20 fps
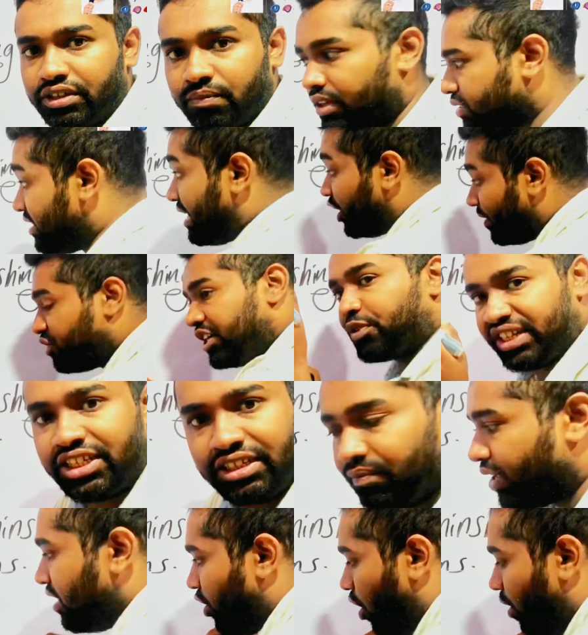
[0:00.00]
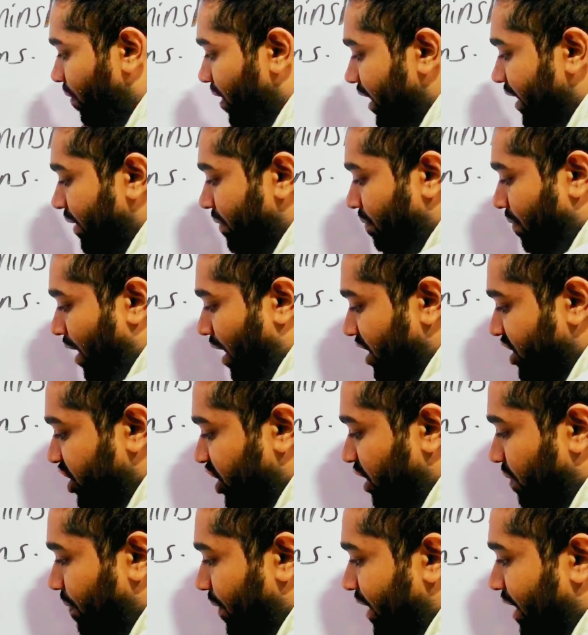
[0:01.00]
point. So these are the here. Normally
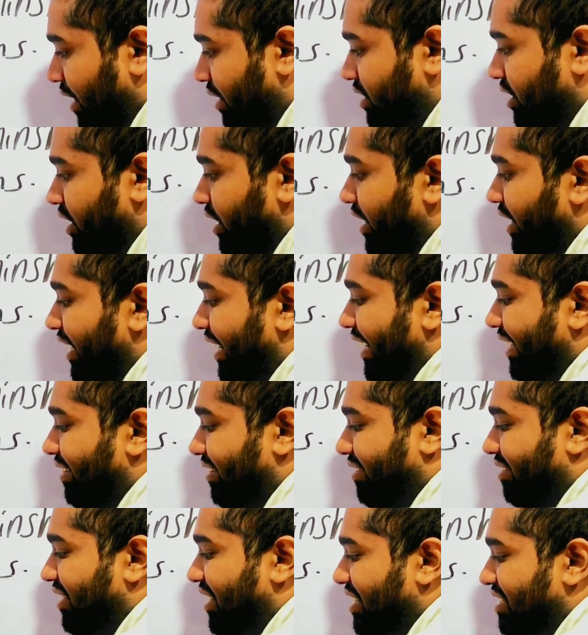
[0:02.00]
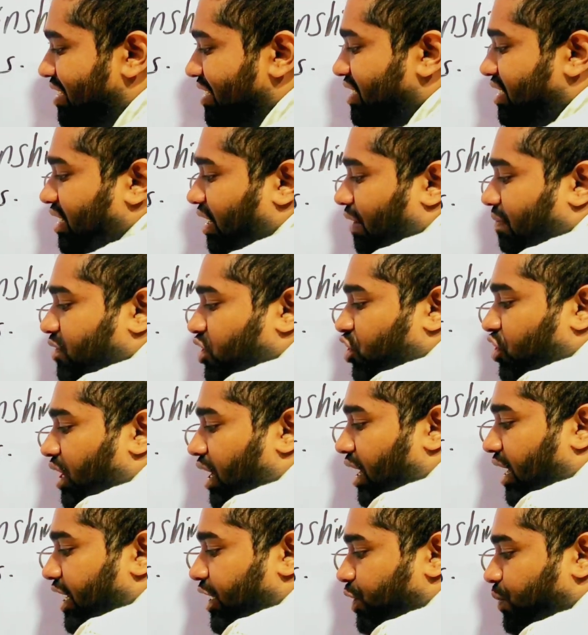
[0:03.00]
marginal product increases, comes to the
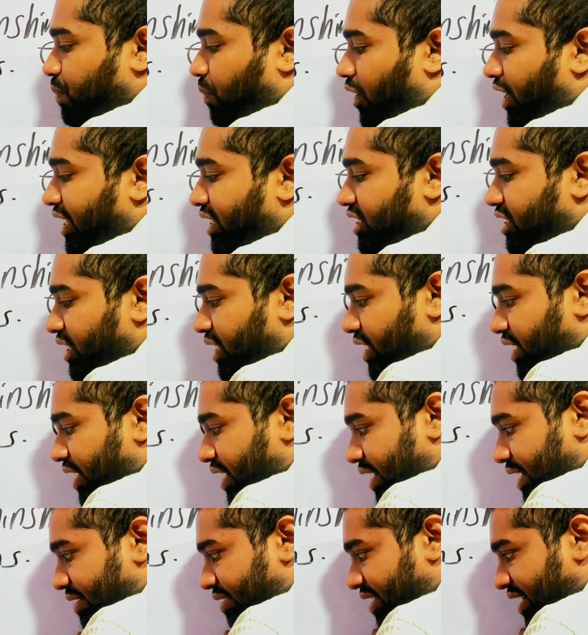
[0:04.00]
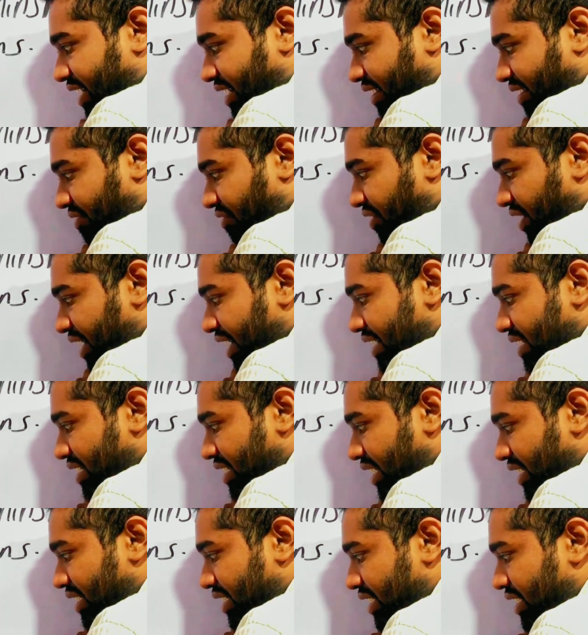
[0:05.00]
highest point,
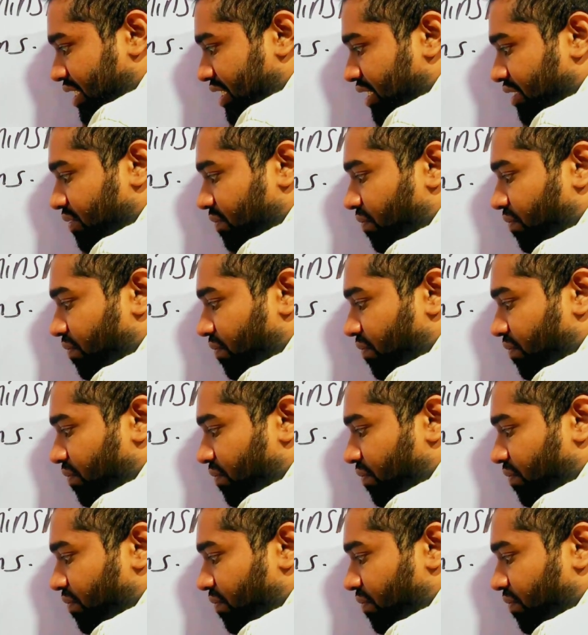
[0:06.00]
decreases,